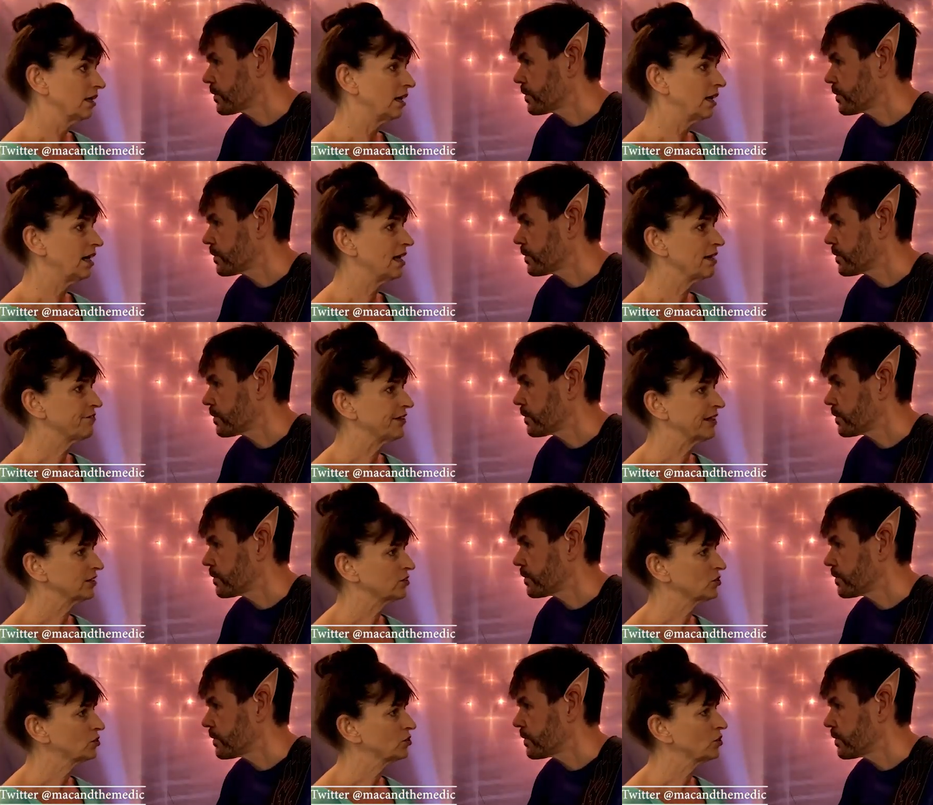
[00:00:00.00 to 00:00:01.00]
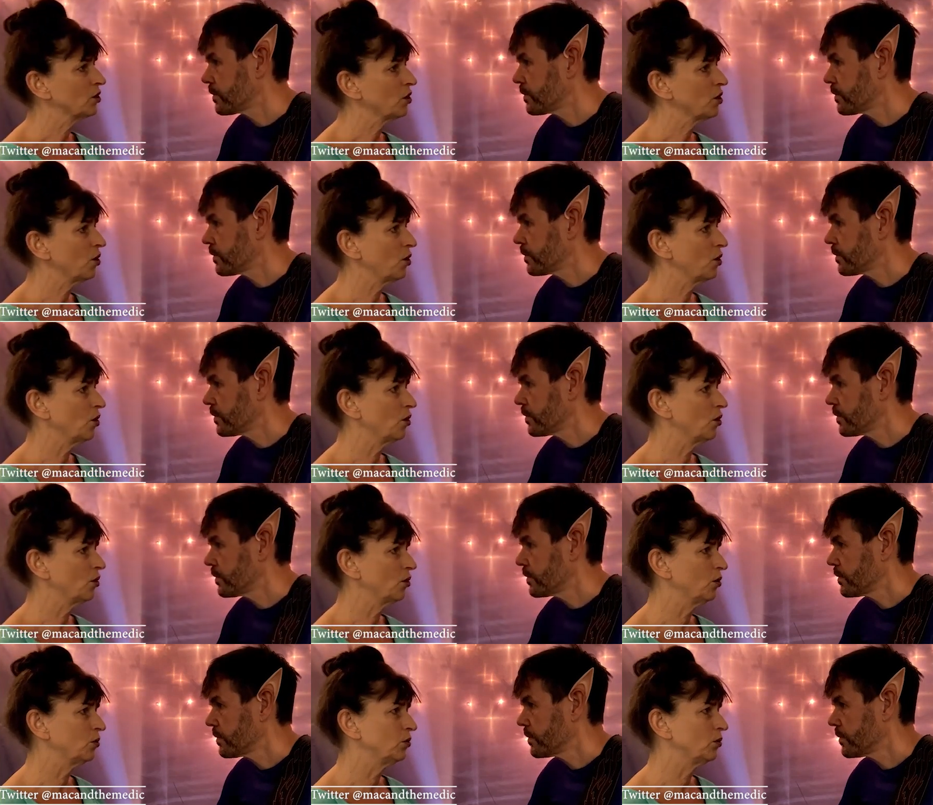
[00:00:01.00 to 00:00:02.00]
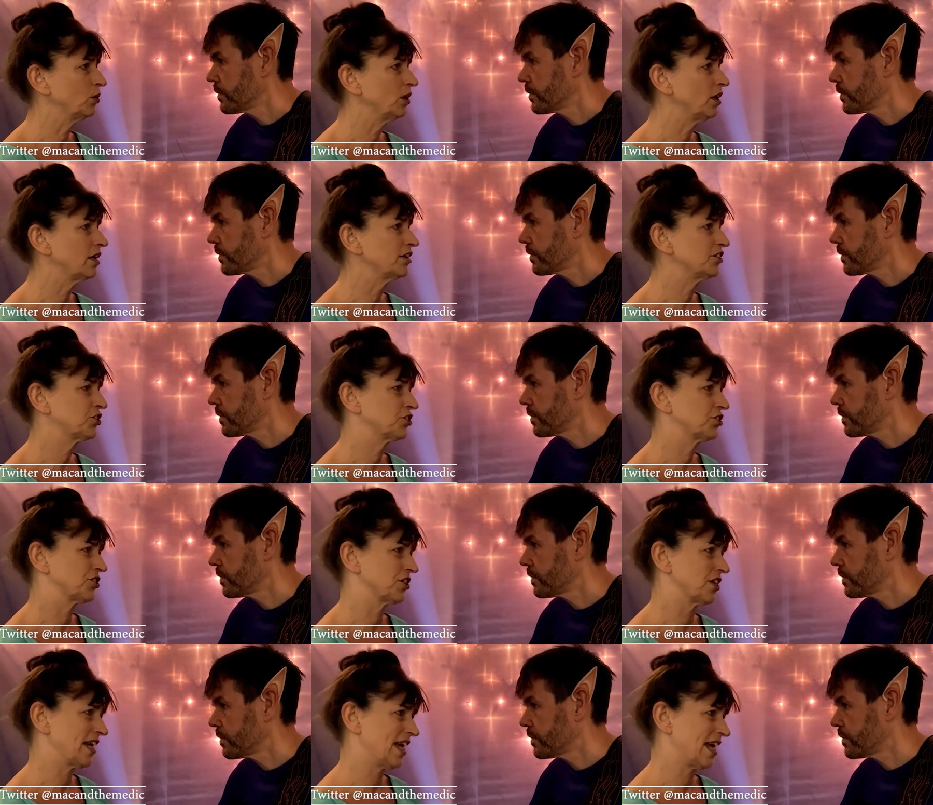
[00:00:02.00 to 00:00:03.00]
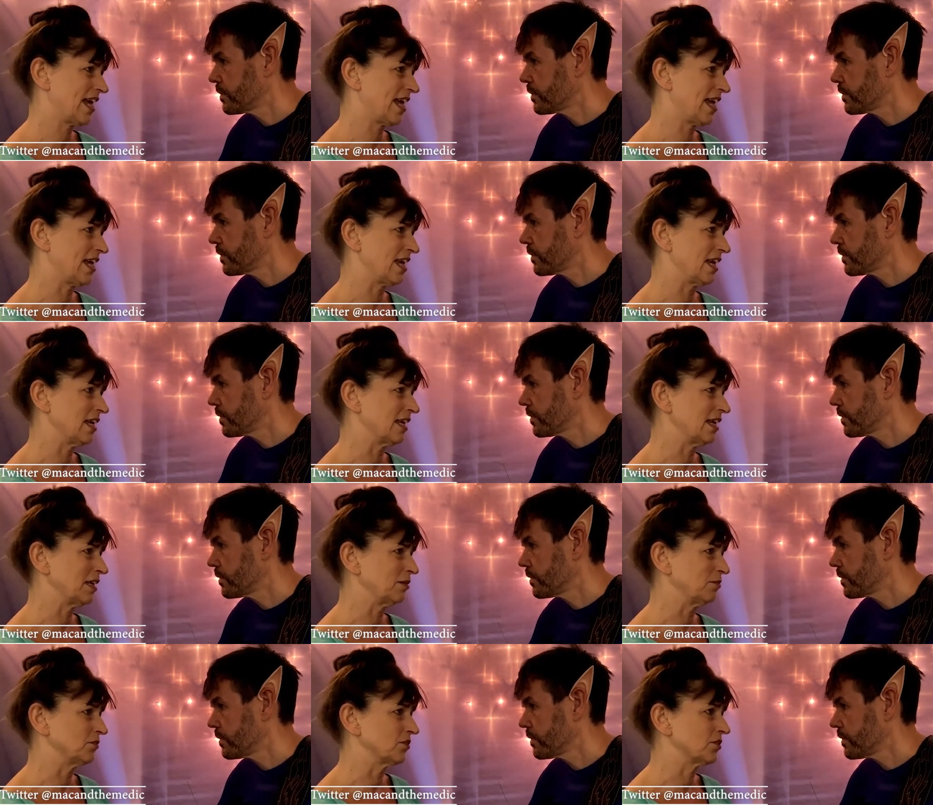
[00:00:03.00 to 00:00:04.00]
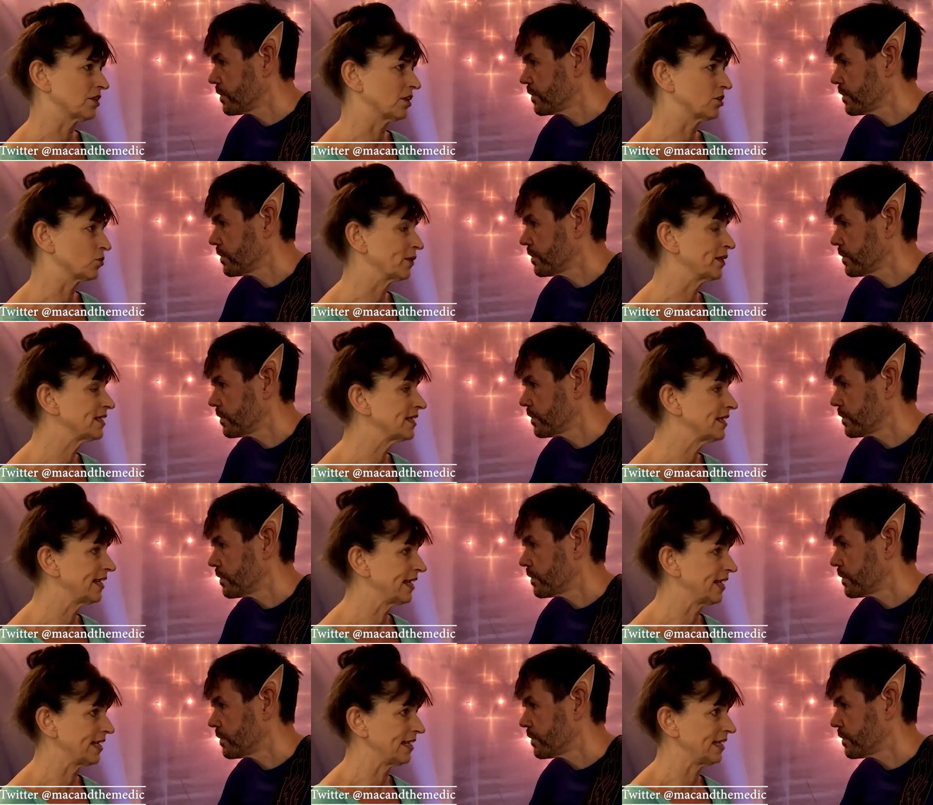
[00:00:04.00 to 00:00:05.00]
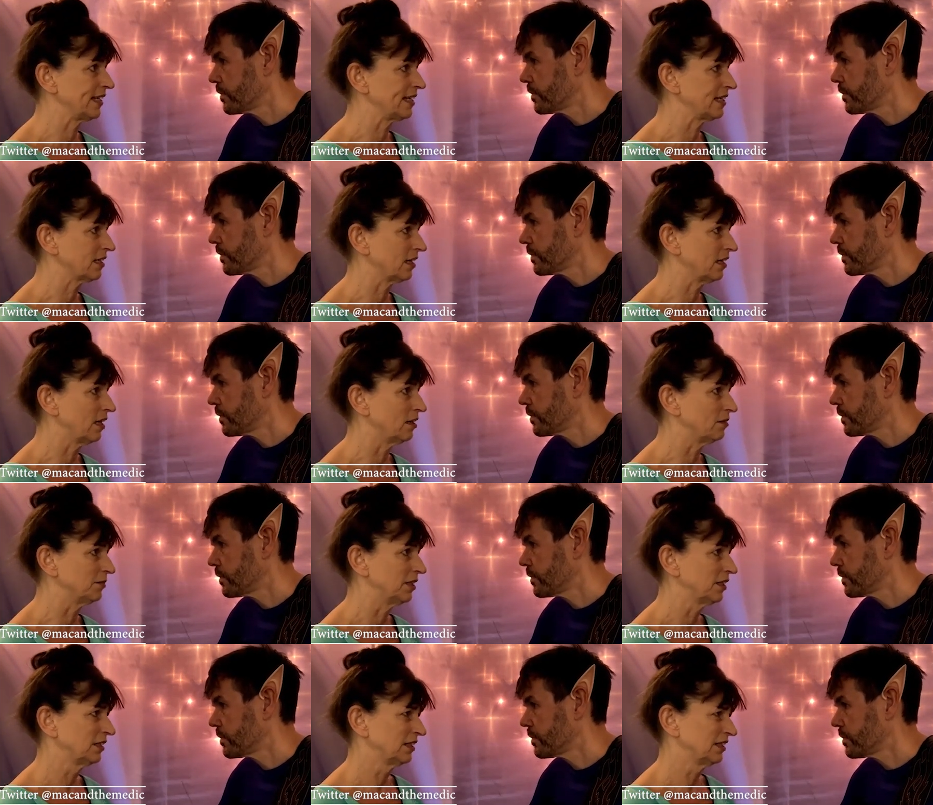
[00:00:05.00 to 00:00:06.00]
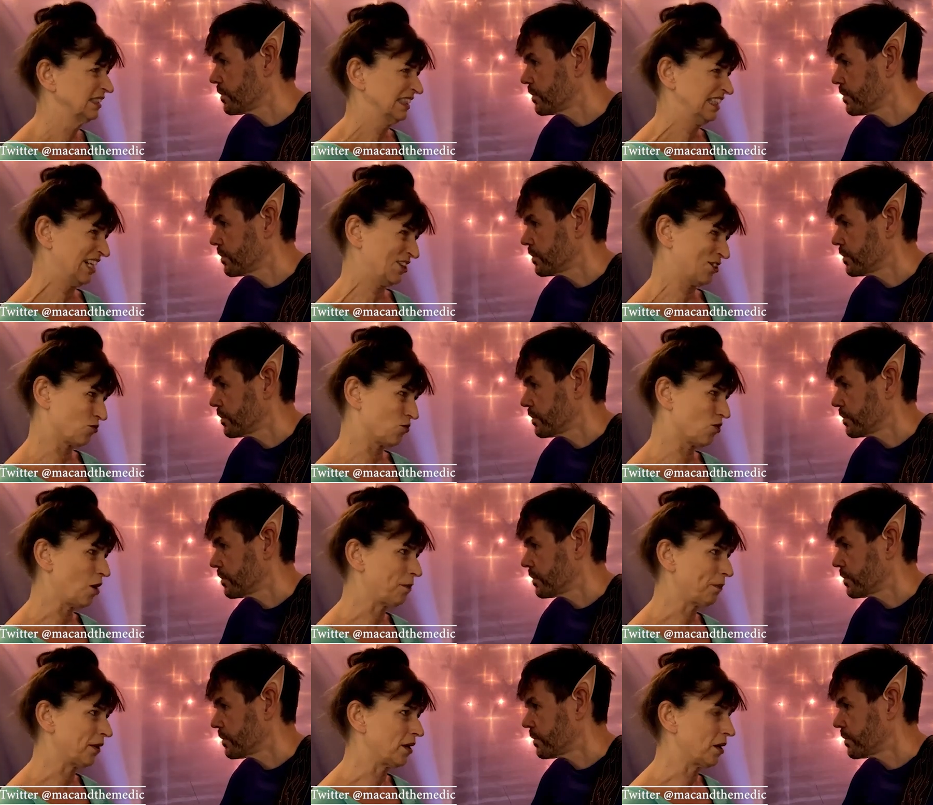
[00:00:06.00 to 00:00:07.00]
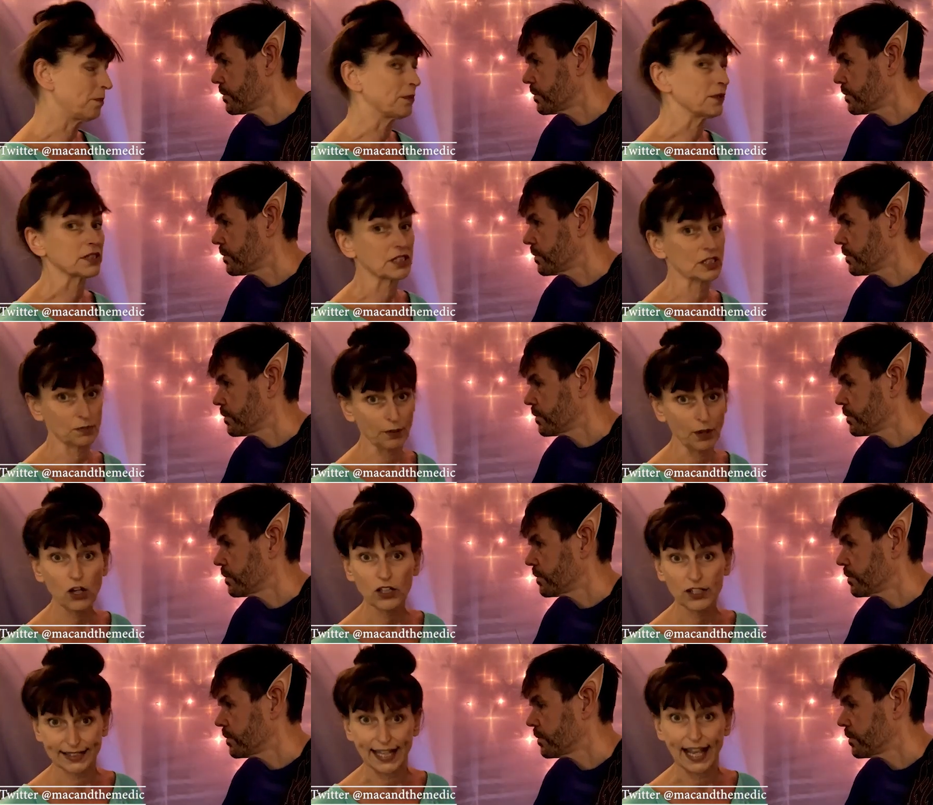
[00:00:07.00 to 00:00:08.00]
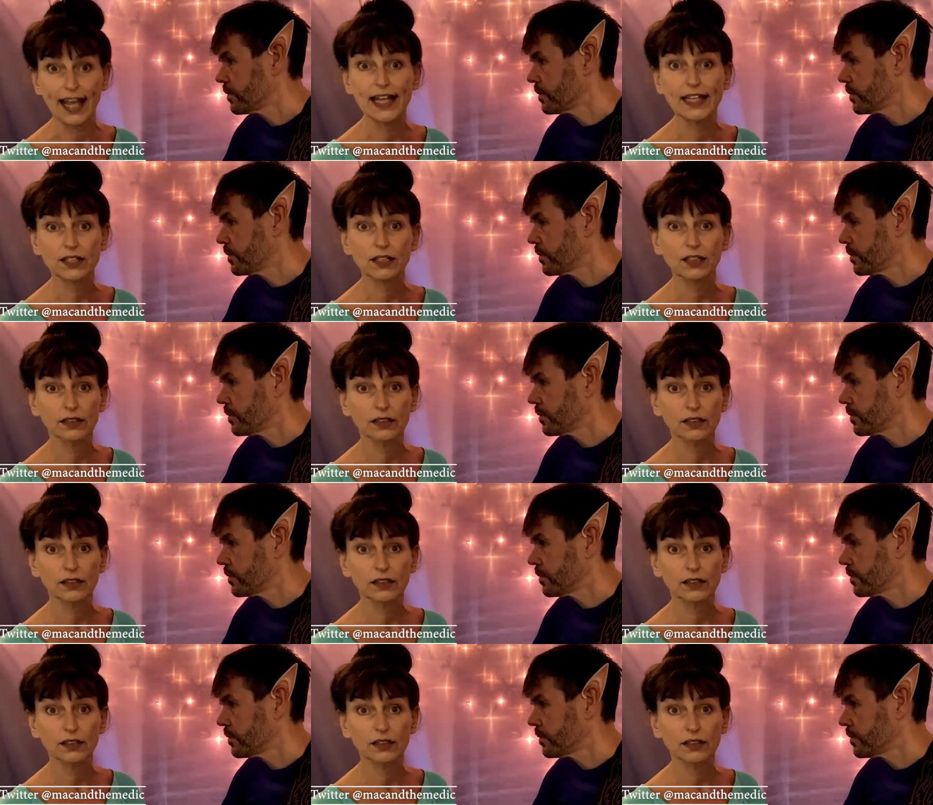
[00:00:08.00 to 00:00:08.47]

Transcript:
Speaker 1: I felt so ashamed that we'd nearly come a cropper, but Spock said,